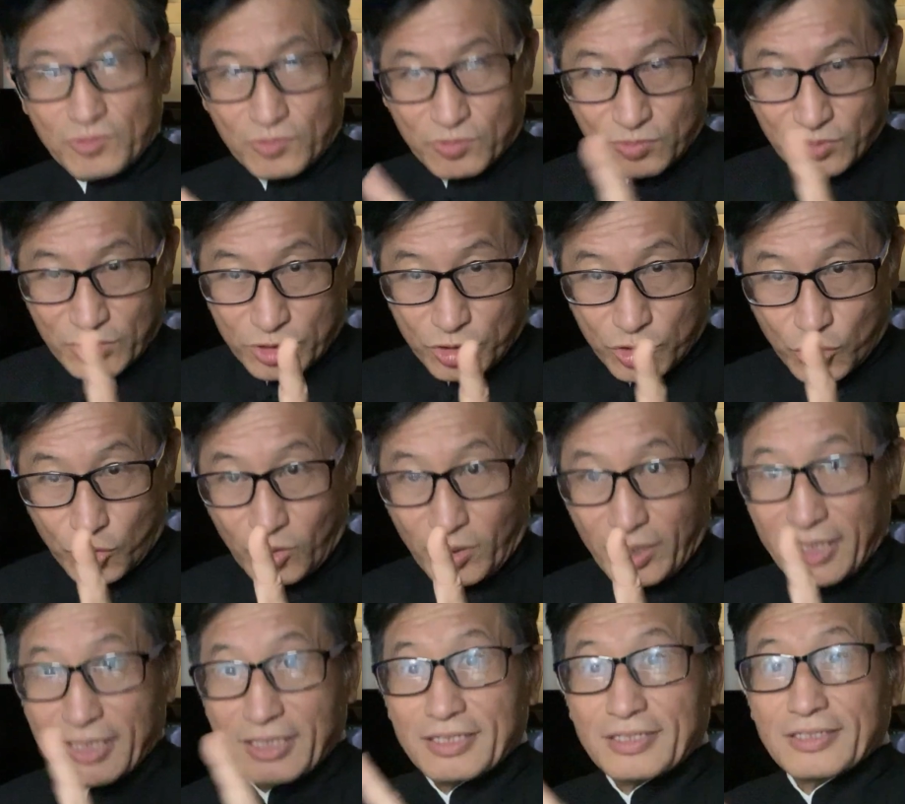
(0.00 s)
We're
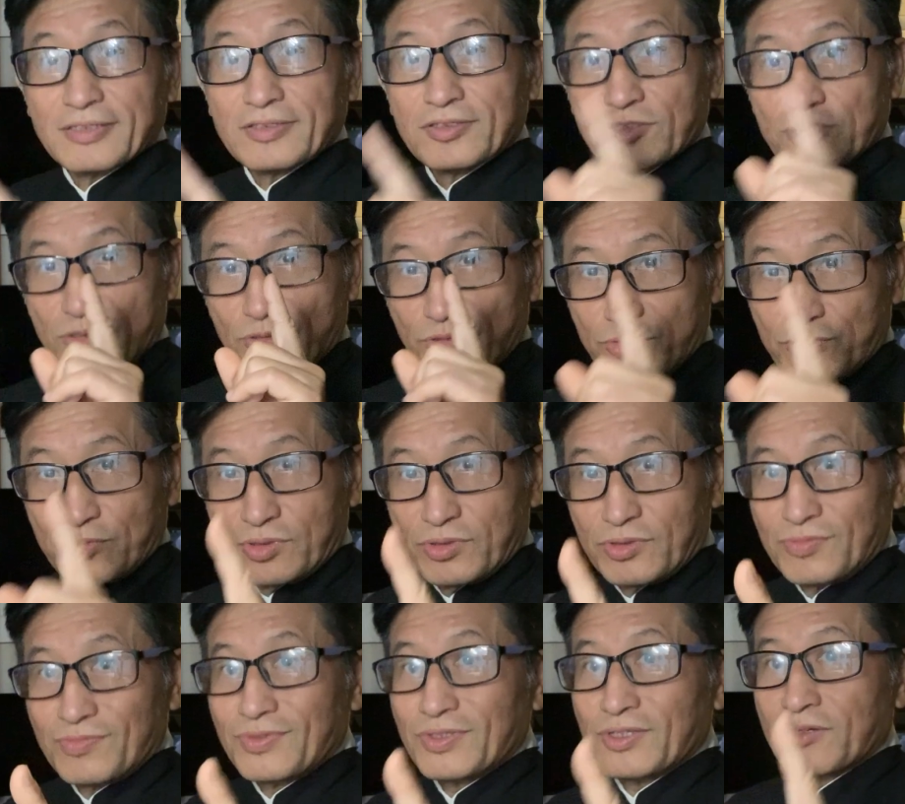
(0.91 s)
trying to,
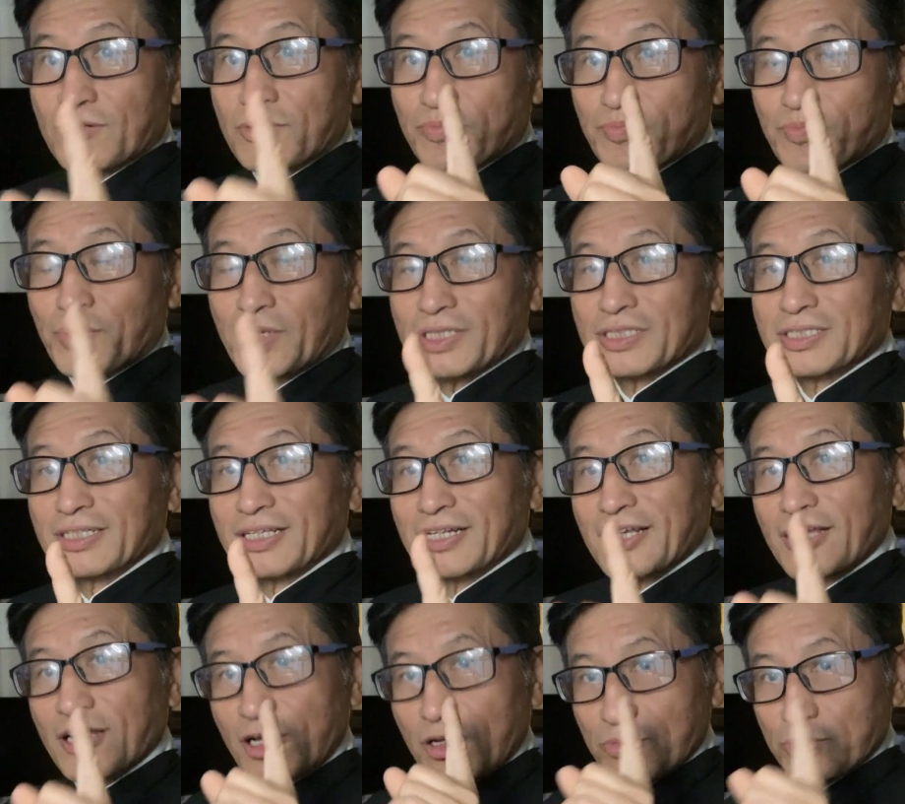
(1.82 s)

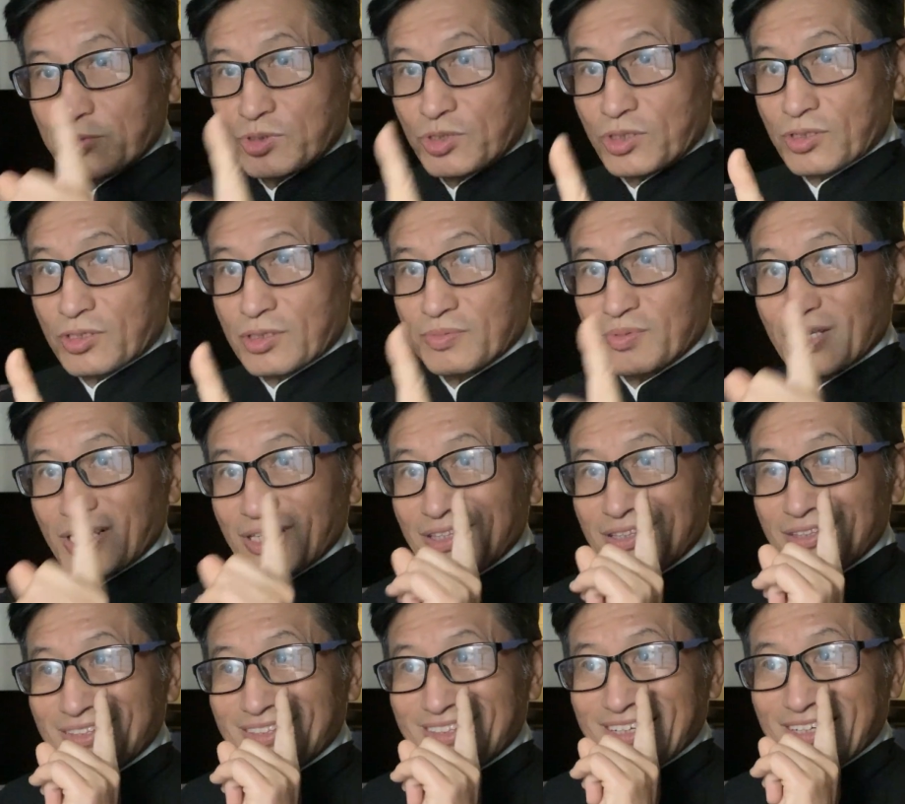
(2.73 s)
basically observe
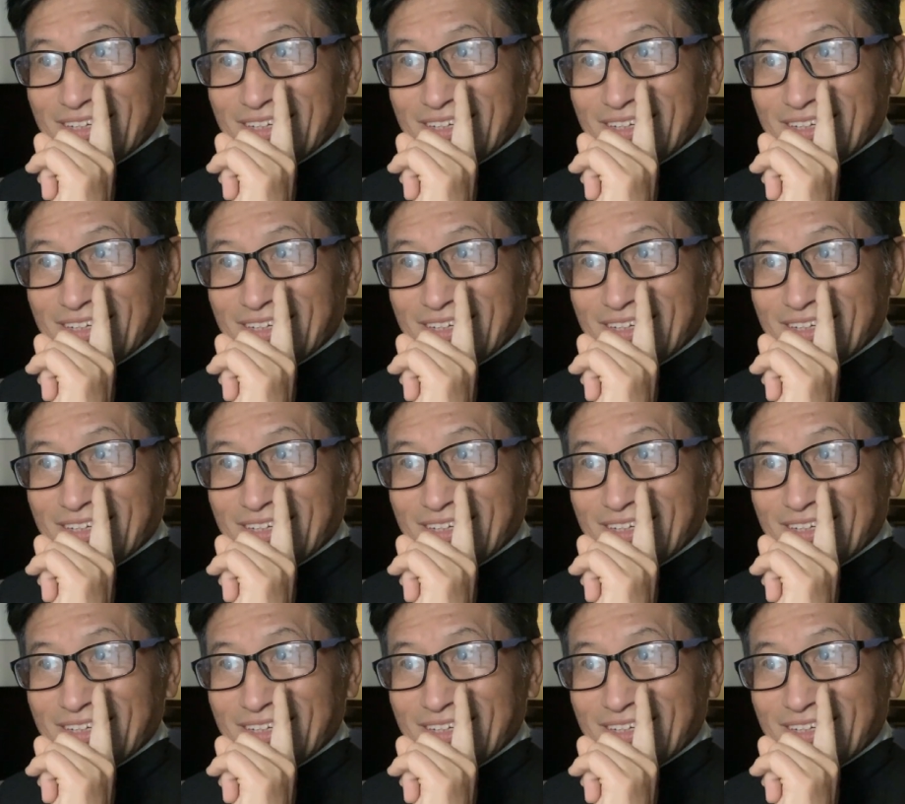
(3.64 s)
and,